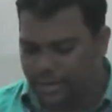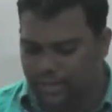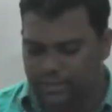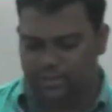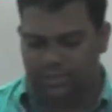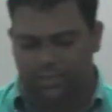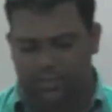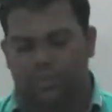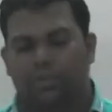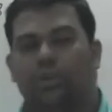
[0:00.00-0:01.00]
beta.
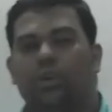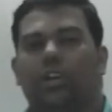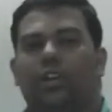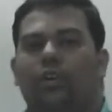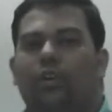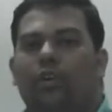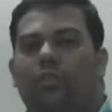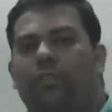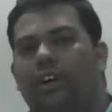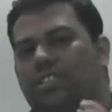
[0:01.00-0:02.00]
Okay,
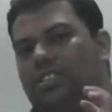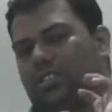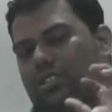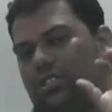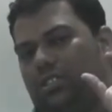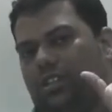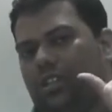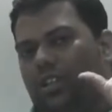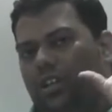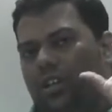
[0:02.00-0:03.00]
first,
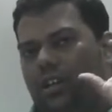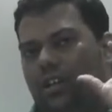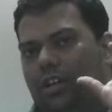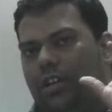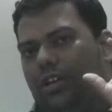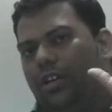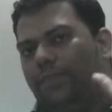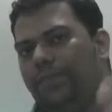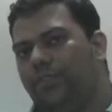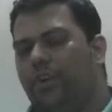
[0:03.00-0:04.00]

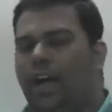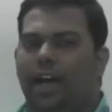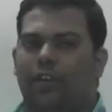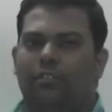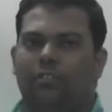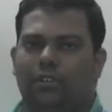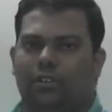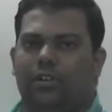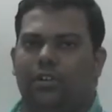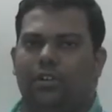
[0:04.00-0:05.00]
if you
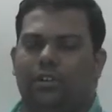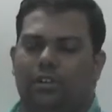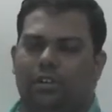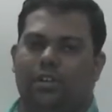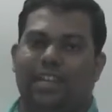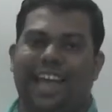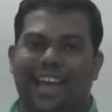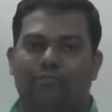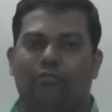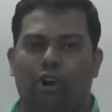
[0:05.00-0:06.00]
have
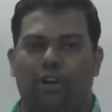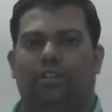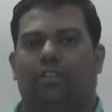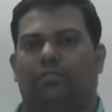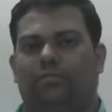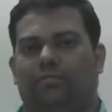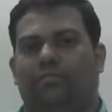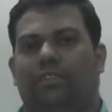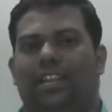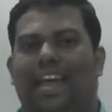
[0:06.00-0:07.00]
lime
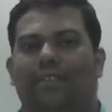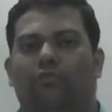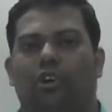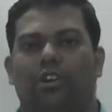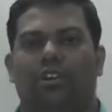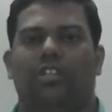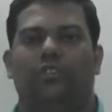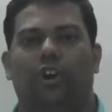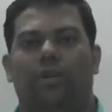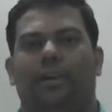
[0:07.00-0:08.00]
water
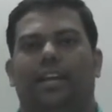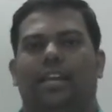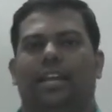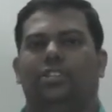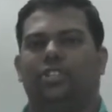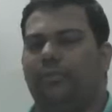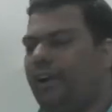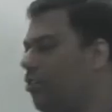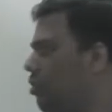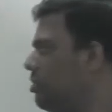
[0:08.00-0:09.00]
is what, beta? Calcium
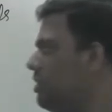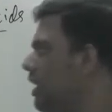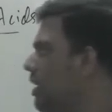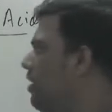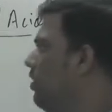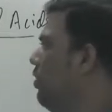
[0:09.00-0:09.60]
hydroxide.